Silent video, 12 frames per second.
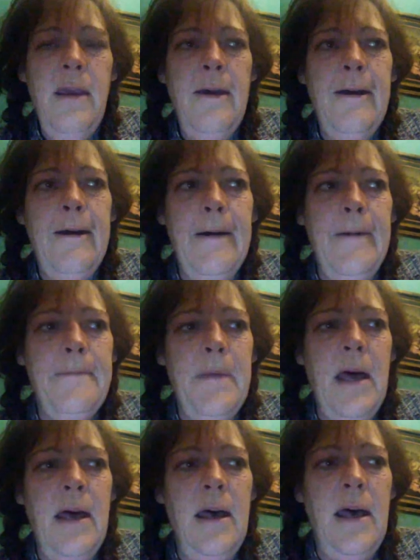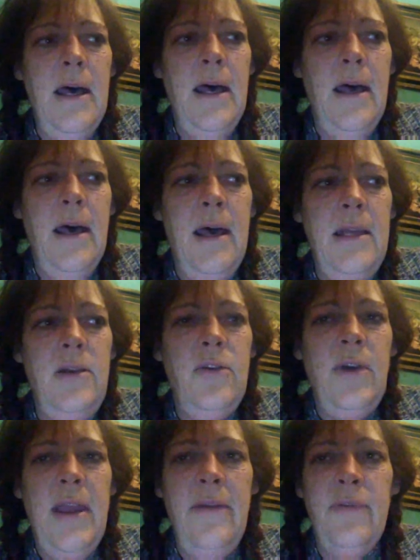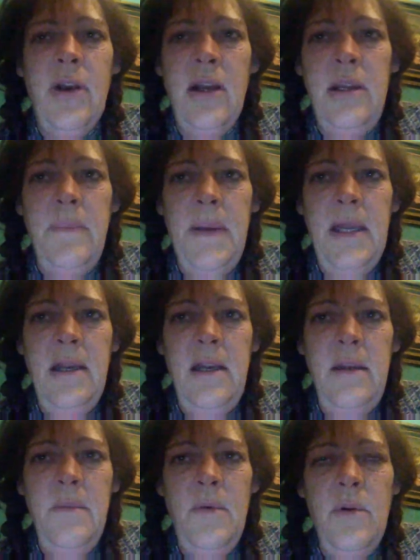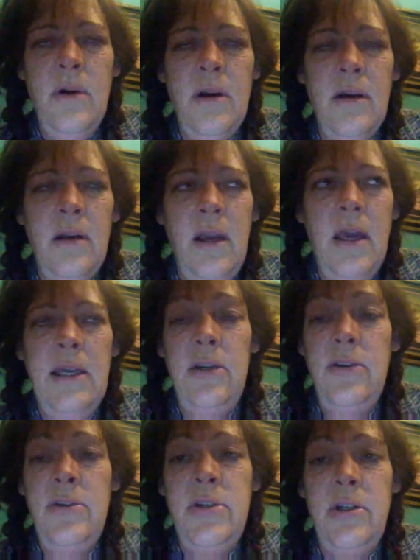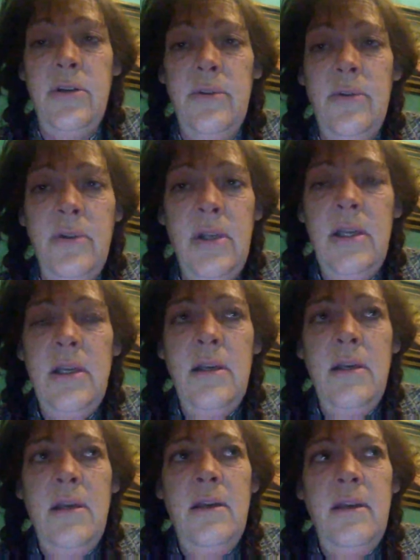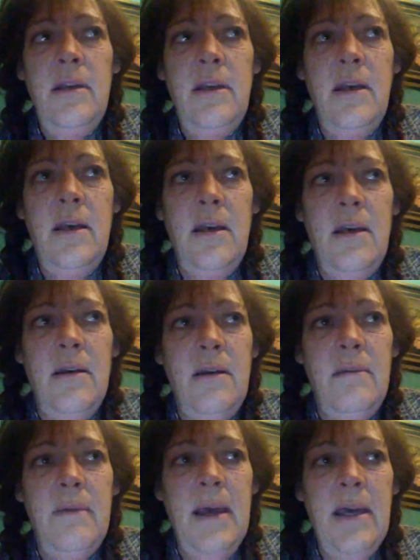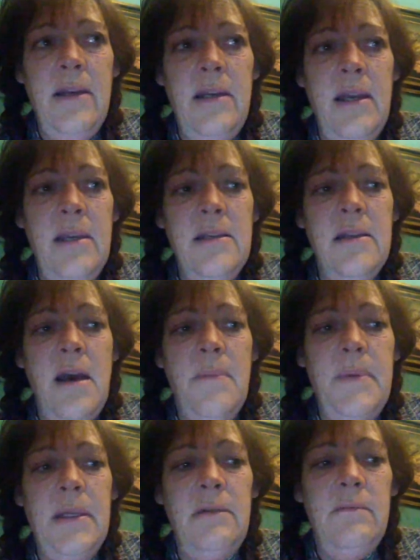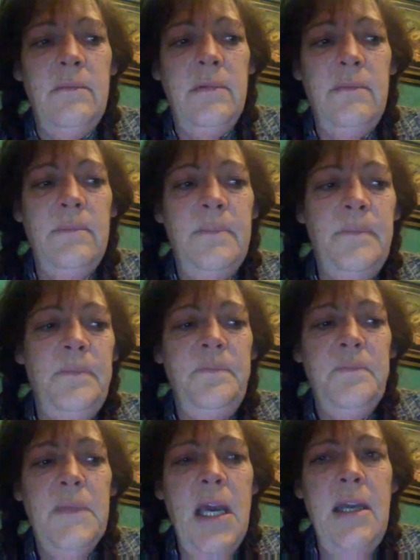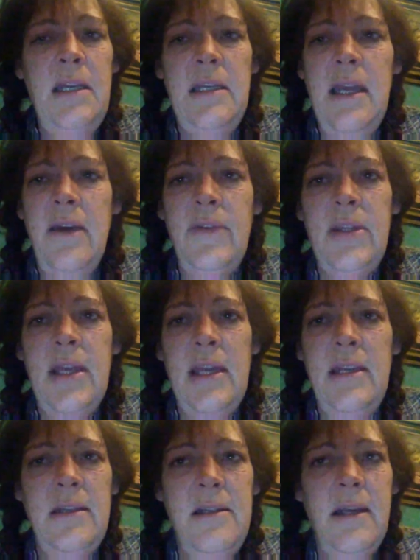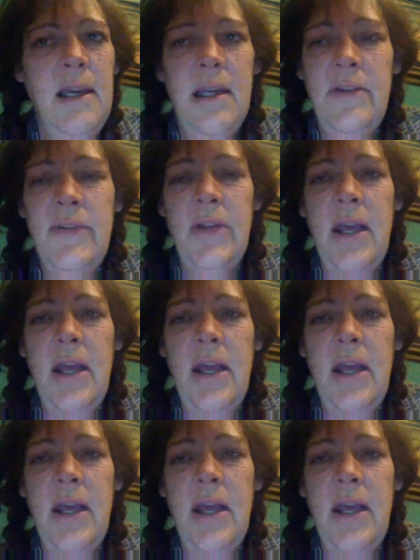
I don't have chronic pain anymore. I used to. How did I stop it? I didn't have it that intense.